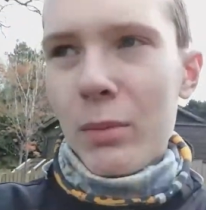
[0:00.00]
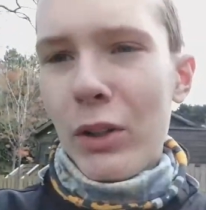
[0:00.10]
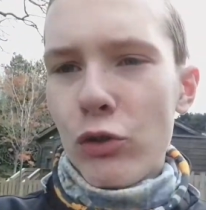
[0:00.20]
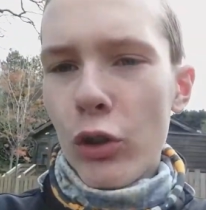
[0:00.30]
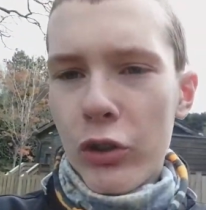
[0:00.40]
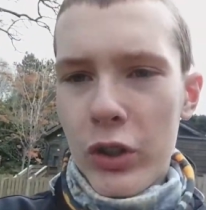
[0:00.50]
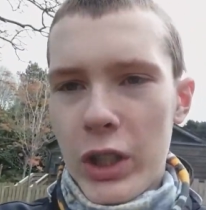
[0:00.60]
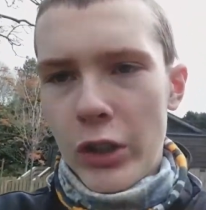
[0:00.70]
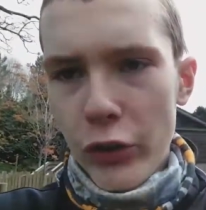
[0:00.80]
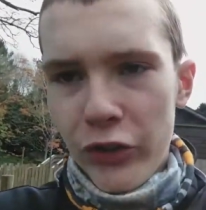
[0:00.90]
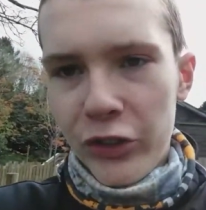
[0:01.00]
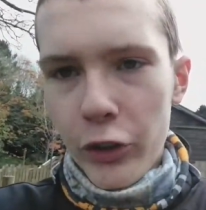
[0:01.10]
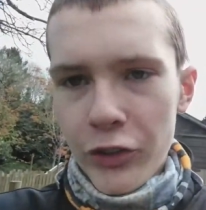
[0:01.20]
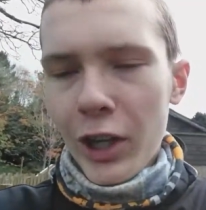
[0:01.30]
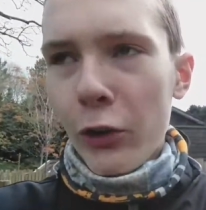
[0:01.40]
Man structure, it does still
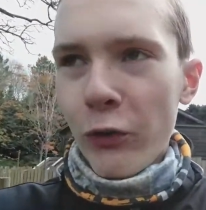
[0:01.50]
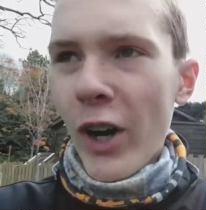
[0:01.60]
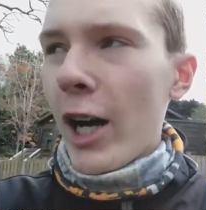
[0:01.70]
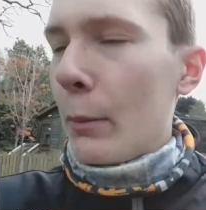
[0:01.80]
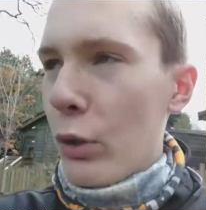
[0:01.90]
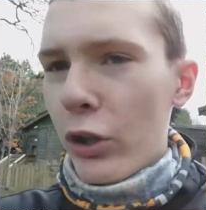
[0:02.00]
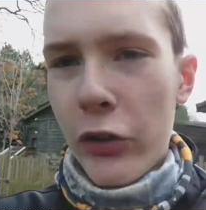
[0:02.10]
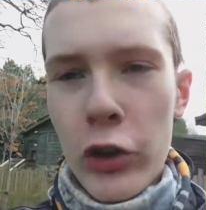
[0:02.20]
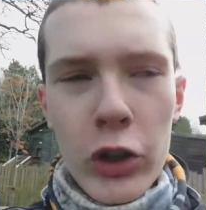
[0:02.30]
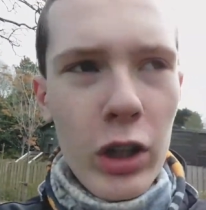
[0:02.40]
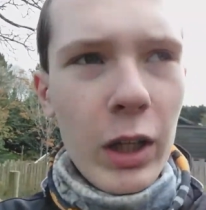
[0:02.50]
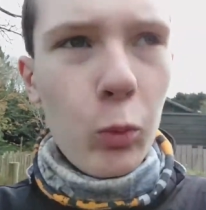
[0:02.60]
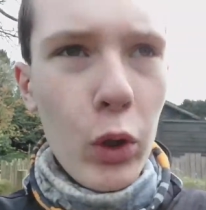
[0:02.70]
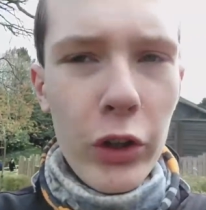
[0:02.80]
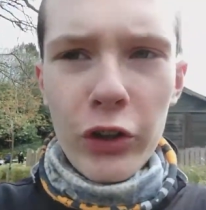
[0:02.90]
set on fire, but it's only on like
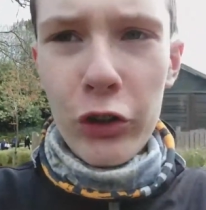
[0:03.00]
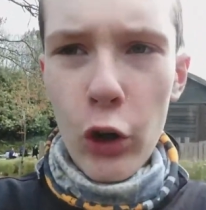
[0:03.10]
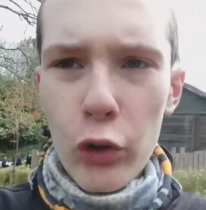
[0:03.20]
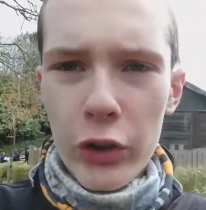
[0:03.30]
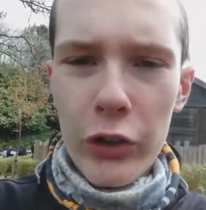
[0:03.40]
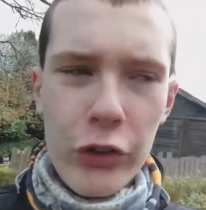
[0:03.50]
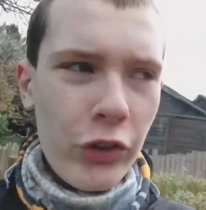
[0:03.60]
one of the shoulders,